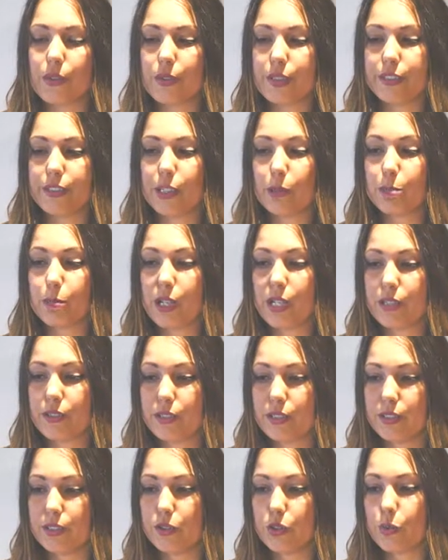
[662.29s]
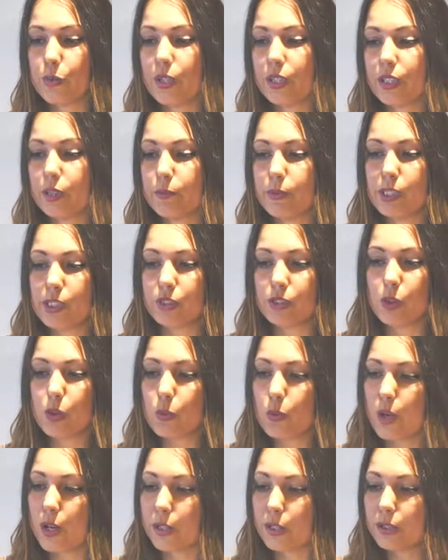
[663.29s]
of terrestrial patches surrounded by
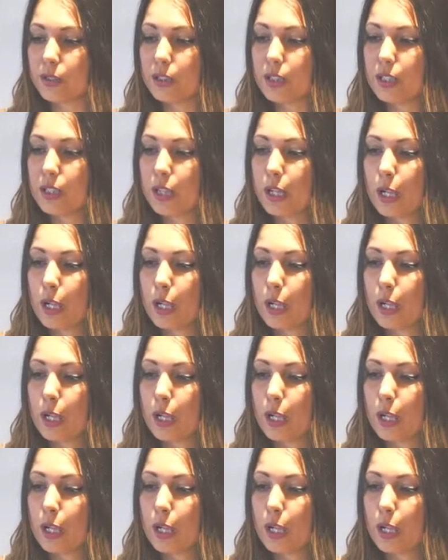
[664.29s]
some water.